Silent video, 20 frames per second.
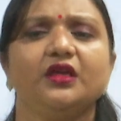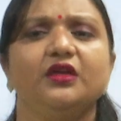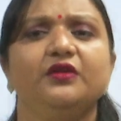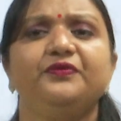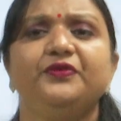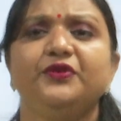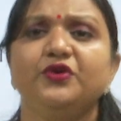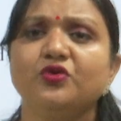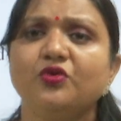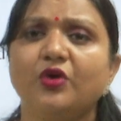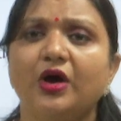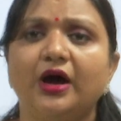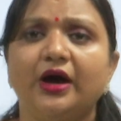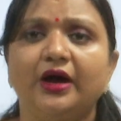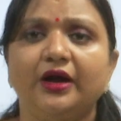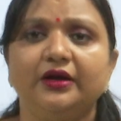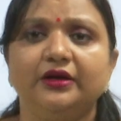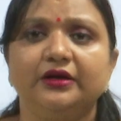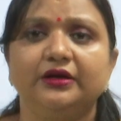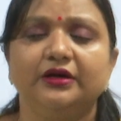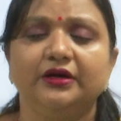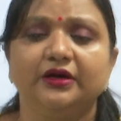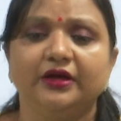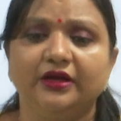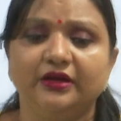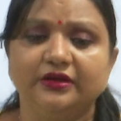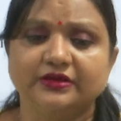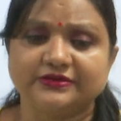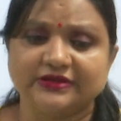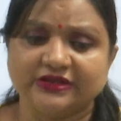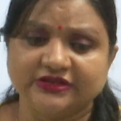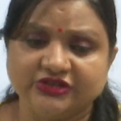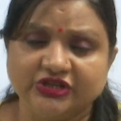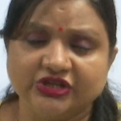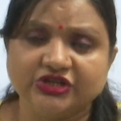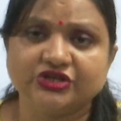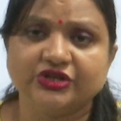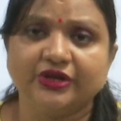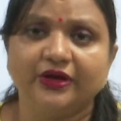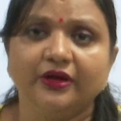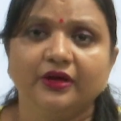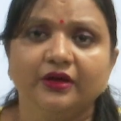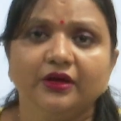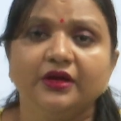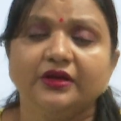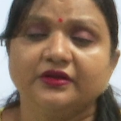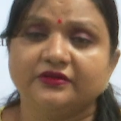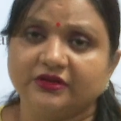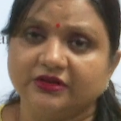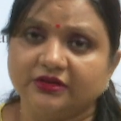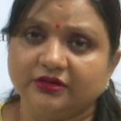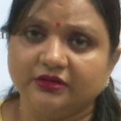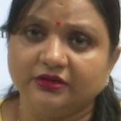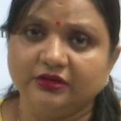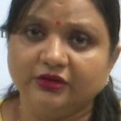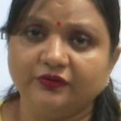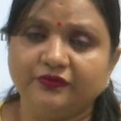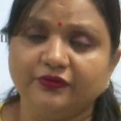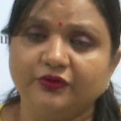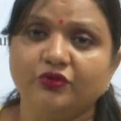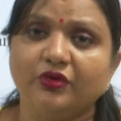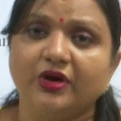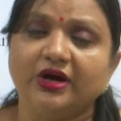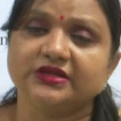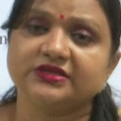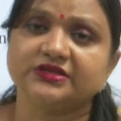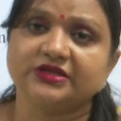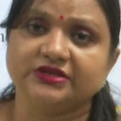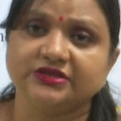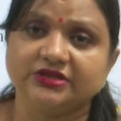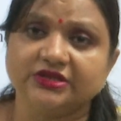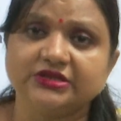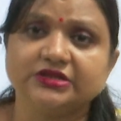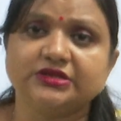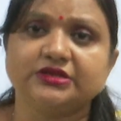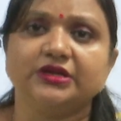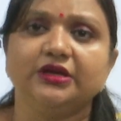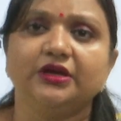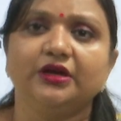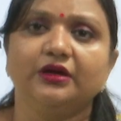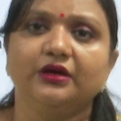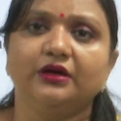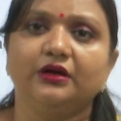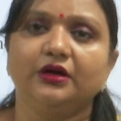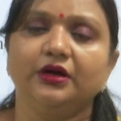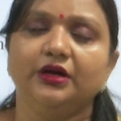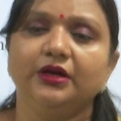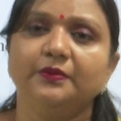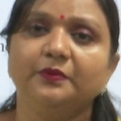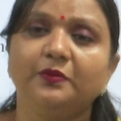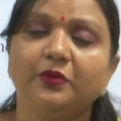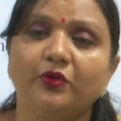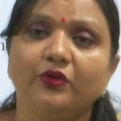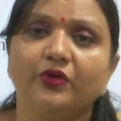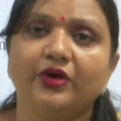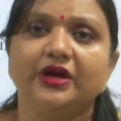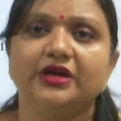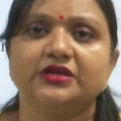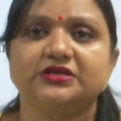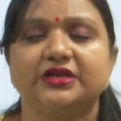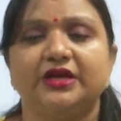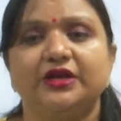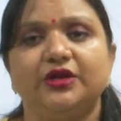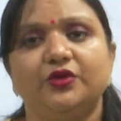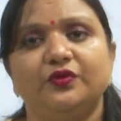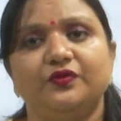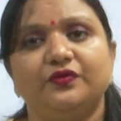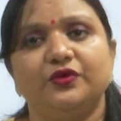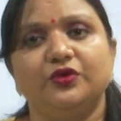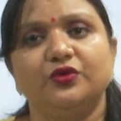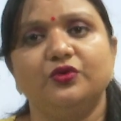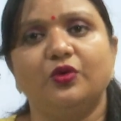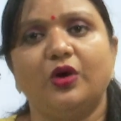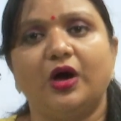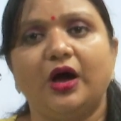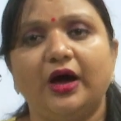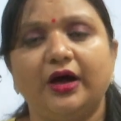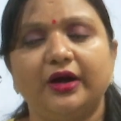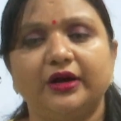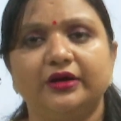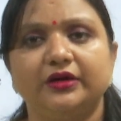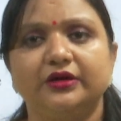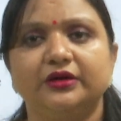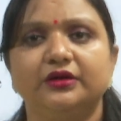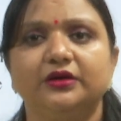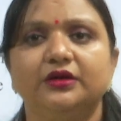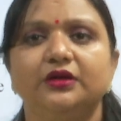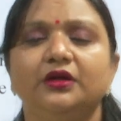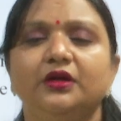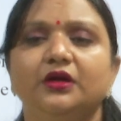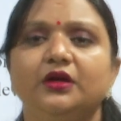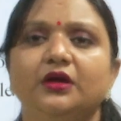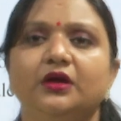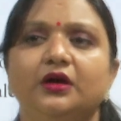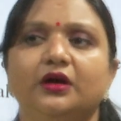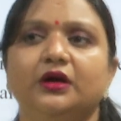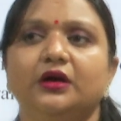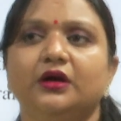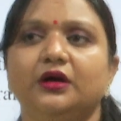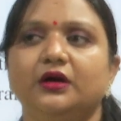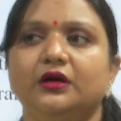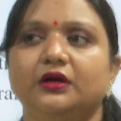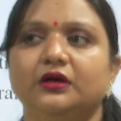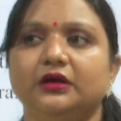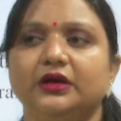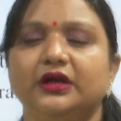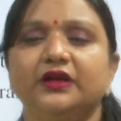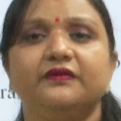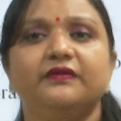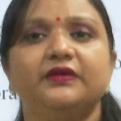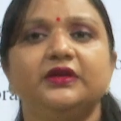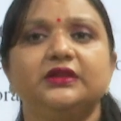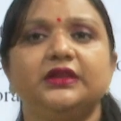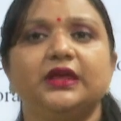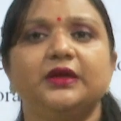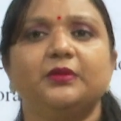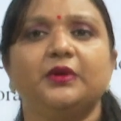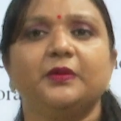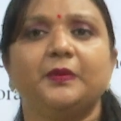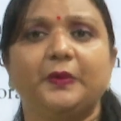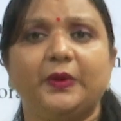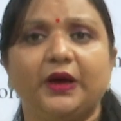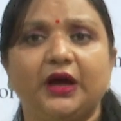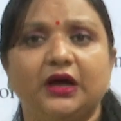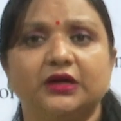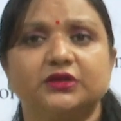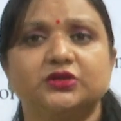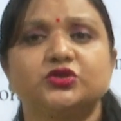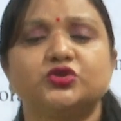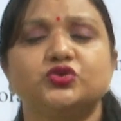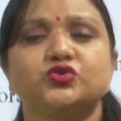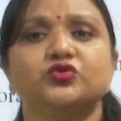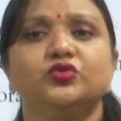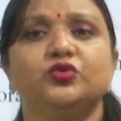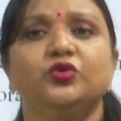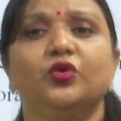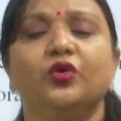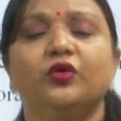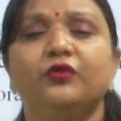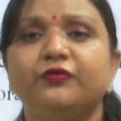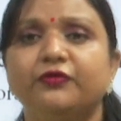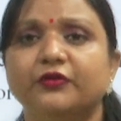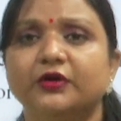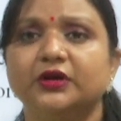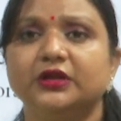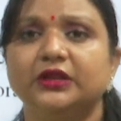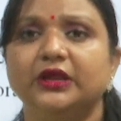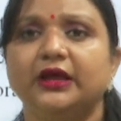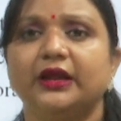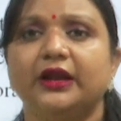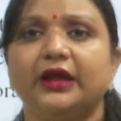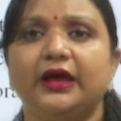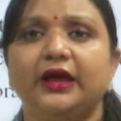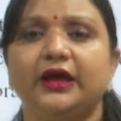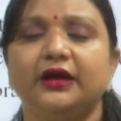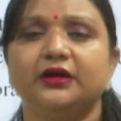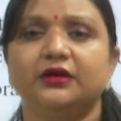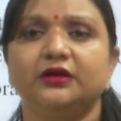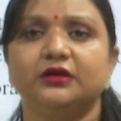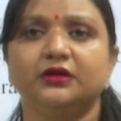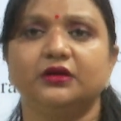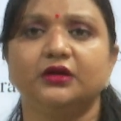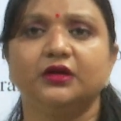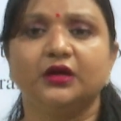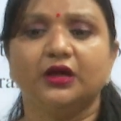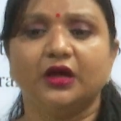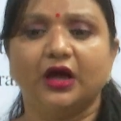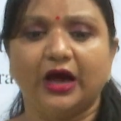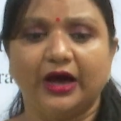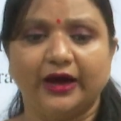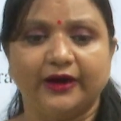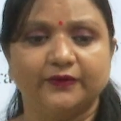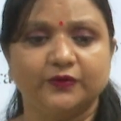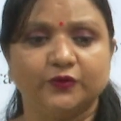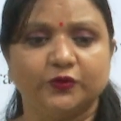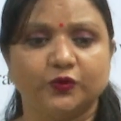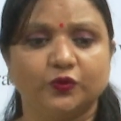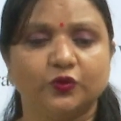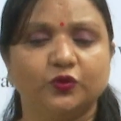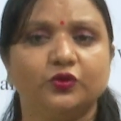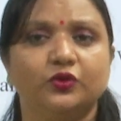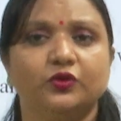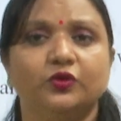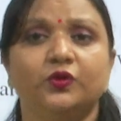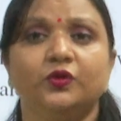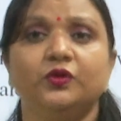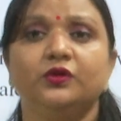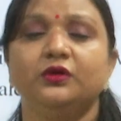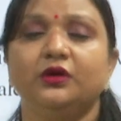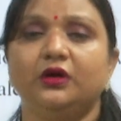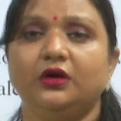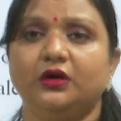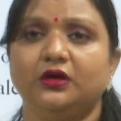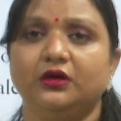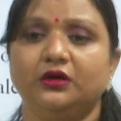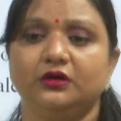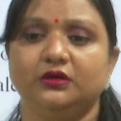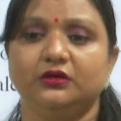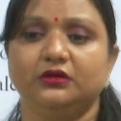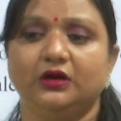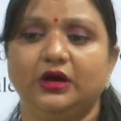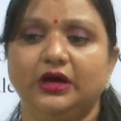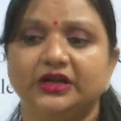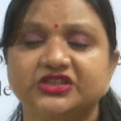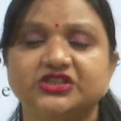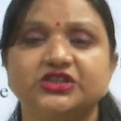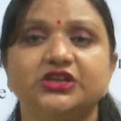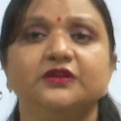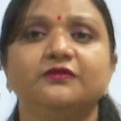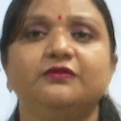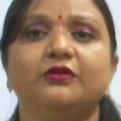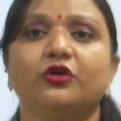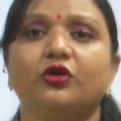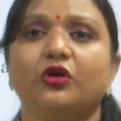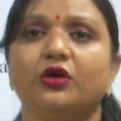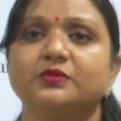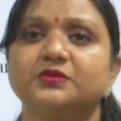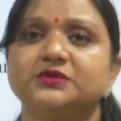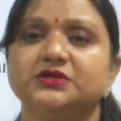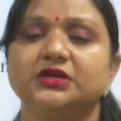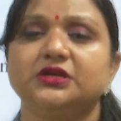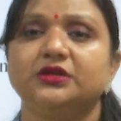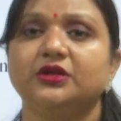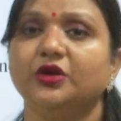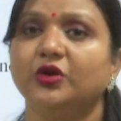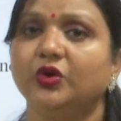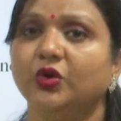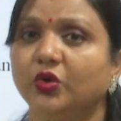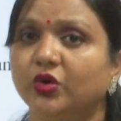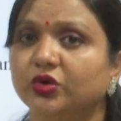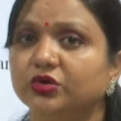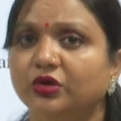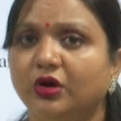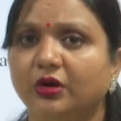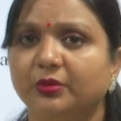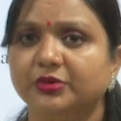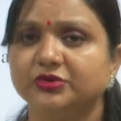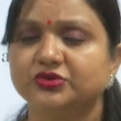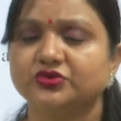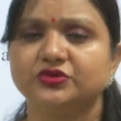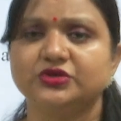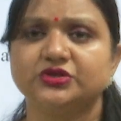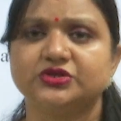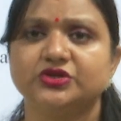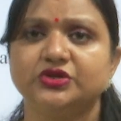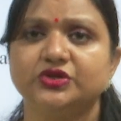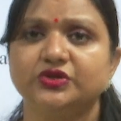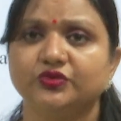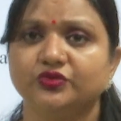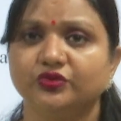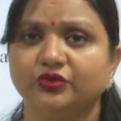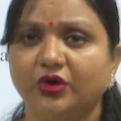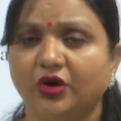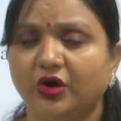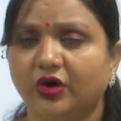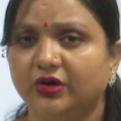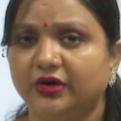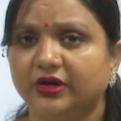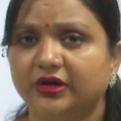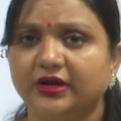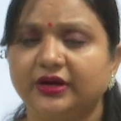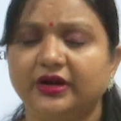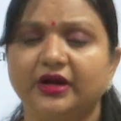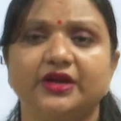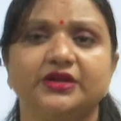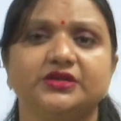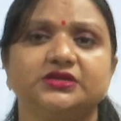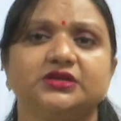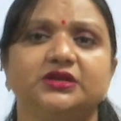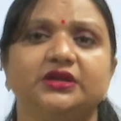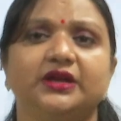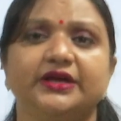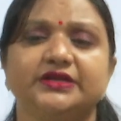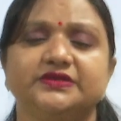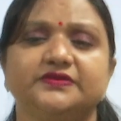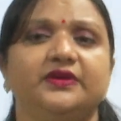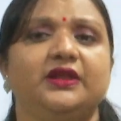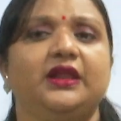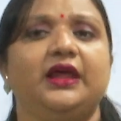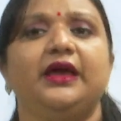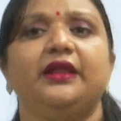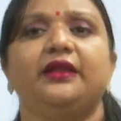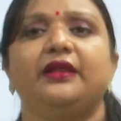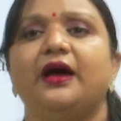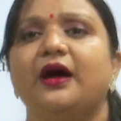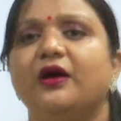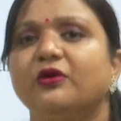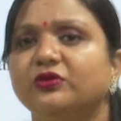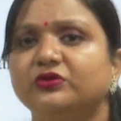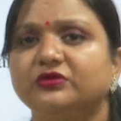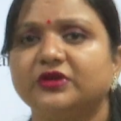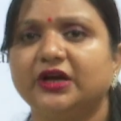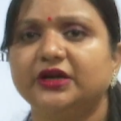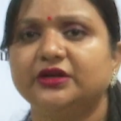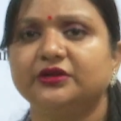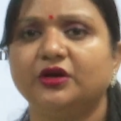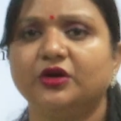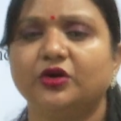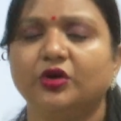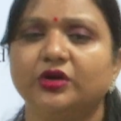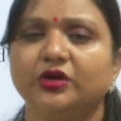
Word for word: if you are uh, suggesting so if you are suggesting uh, employers and if you are uh, uh giving them a path to go further and uh, how to uh, achieve or obtain the growth opportunity into the organization as well and outside the